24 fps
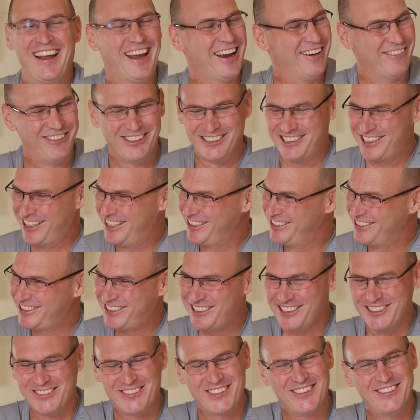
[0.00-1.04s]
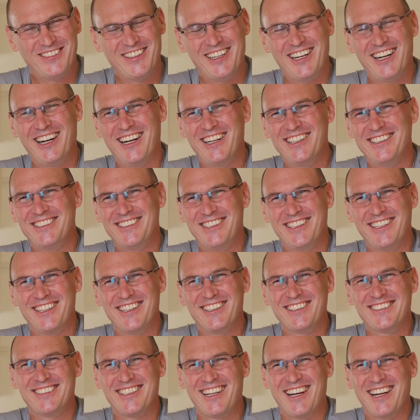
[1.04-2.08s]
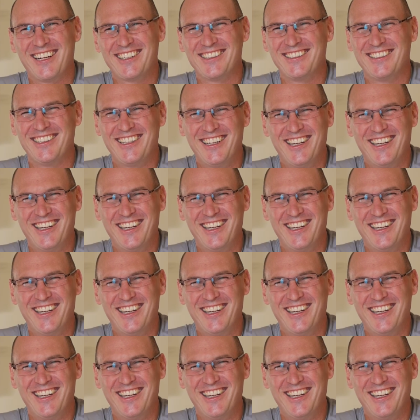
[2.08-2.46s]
It was unsupervised, yeah, exactly.